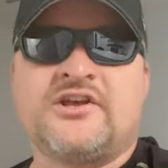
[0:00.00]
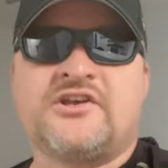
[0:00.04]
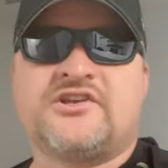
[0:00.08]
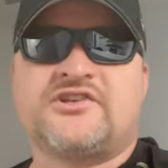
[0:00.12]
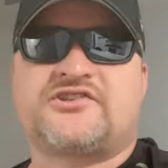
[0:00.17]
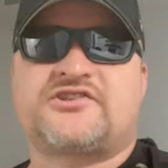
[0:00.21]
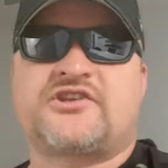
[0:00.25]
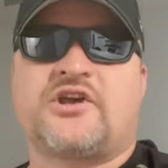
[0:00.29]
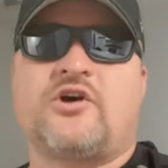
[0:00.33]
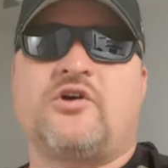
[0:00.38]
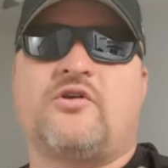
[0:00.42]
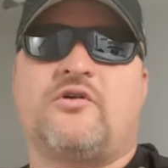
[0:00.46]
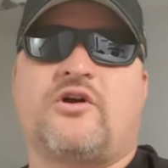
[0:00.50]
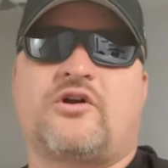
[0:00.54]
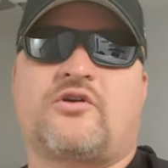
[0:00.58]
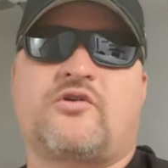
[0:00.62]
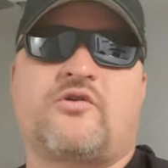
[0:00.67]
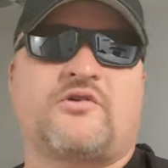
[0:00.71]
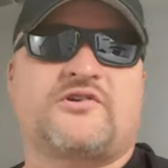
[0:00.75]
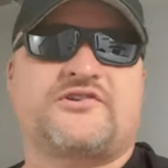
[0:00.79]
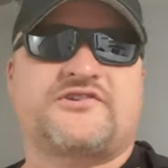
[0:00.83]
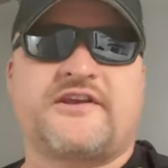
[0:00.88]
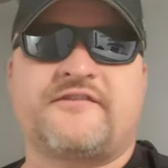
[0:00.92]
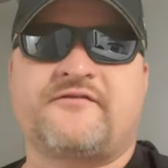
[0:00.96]
So, of
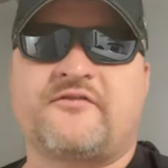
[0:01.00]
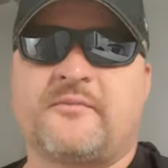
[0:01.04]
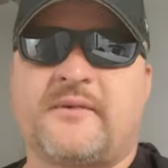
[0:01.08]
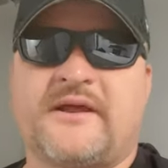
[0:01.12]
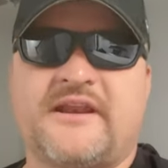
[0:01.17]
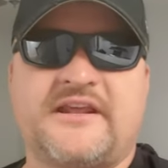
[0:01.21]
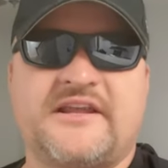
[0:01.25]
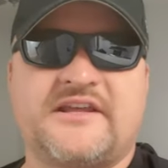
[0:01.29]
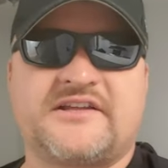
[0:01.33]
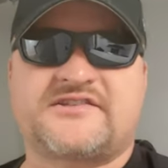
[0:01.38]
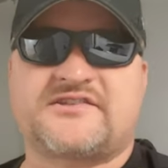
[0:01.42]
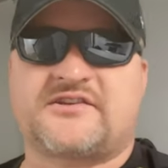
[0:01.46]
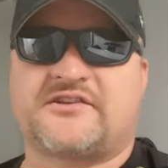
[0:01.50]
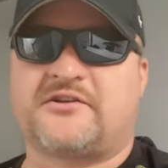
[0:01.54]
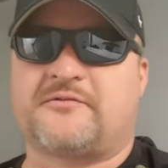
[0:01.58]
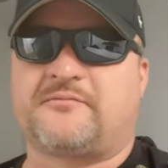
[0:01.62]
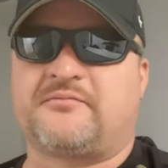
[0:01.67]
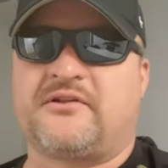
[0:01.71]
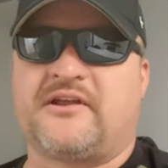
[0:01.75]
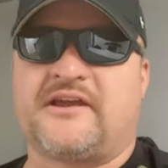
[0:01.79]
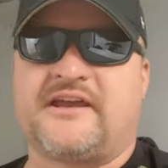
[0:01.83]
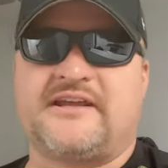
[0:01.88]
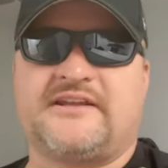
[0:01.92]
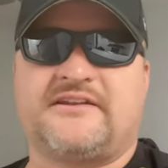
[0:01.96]
course, everybody gets on the
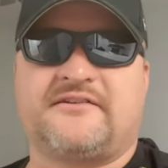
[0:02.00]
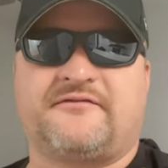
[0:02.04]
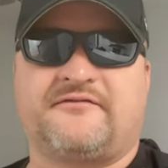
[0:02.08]
plane.